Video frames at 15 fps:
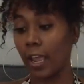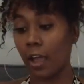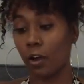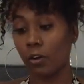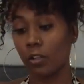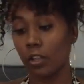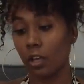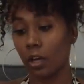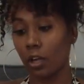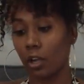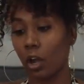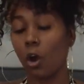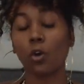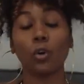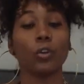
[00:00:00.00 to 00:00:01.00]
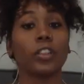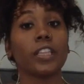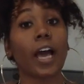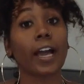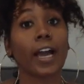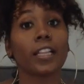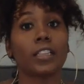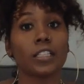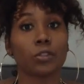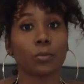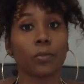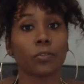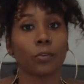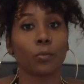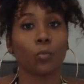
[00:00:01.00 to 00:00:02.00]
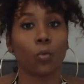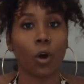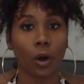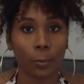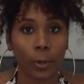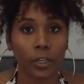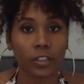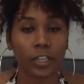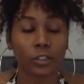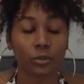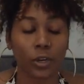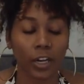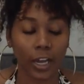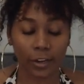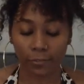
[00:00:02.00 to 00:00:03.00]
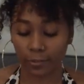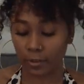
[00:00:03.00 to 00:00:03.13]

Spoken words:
now, oh, I got this one from Walmart. That's where I got it